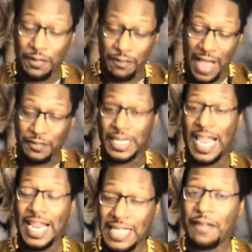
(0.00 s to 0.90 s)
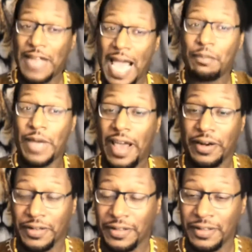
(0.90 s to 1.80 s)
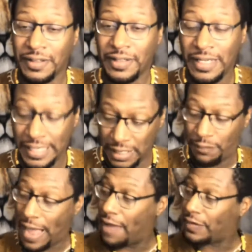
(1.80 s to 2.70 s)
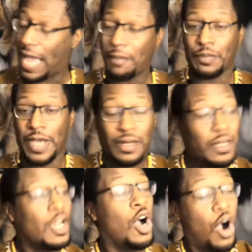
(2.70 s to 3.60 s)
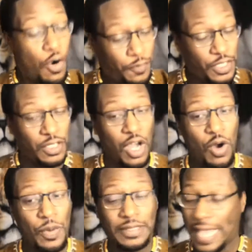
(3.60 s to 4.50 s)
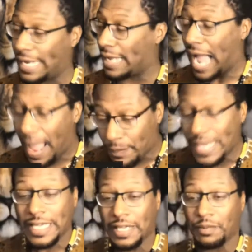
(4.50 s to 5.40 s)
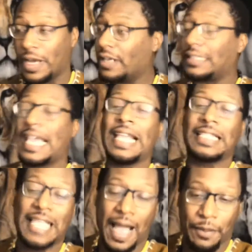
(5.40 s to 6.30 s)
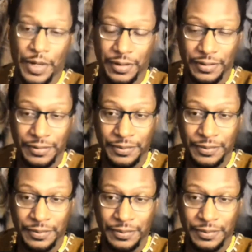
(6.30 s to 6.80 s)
if I've changed, I've gotten better. And if I've gotten better, hopefully along with that, me getting better, things got better.